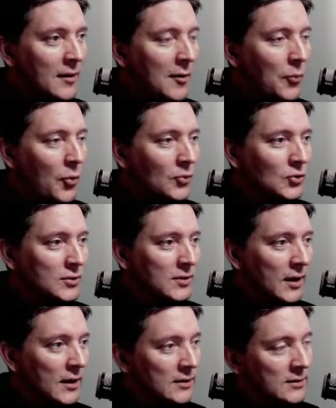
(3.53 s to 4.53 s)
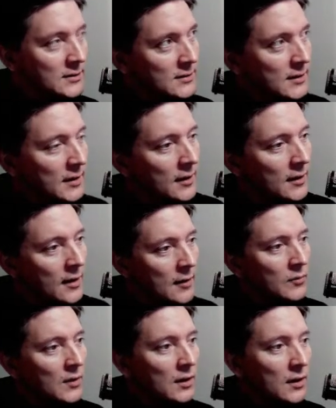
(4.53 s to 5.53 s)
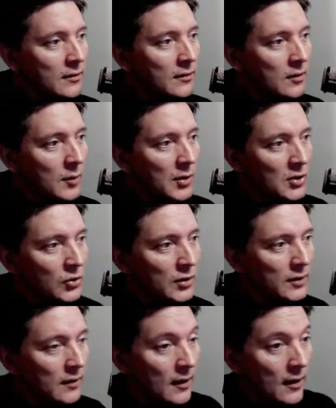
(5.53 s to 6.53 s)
I'm Paul John Dykes, and today I am delighted to be joined